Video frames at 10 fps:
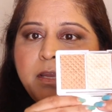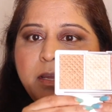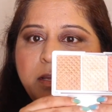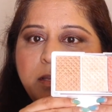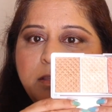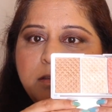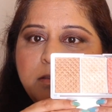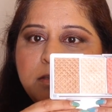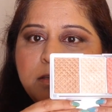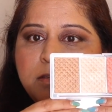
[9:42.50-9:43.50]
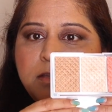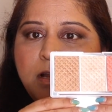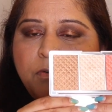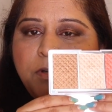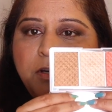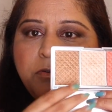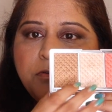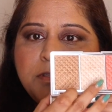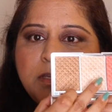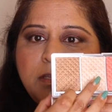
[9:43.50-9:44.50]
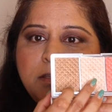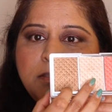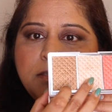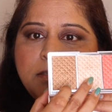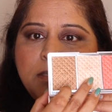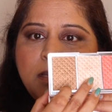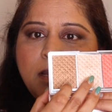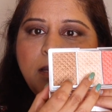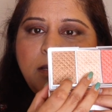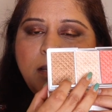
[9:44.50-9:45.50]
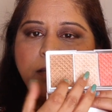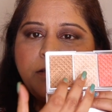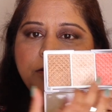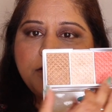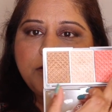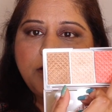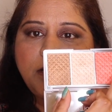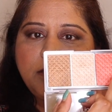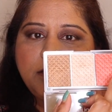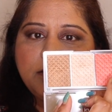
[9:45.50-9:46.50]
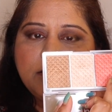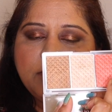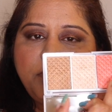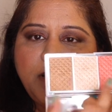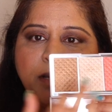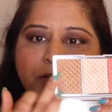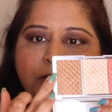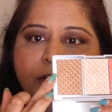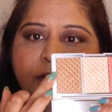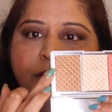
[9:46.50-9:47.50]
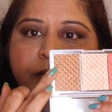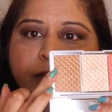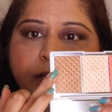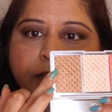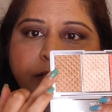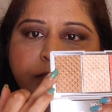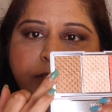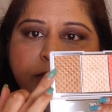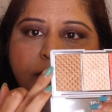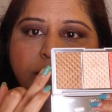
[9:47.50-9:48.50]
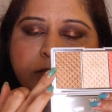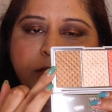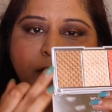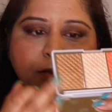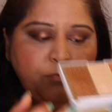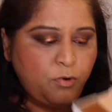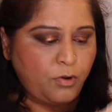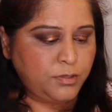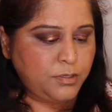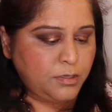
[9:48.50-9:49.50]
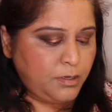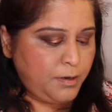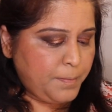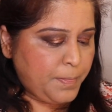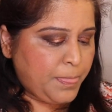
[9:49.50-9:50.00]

And this is how it looks, and this is the highlighter, I think this is the blush, and this is the bronzer,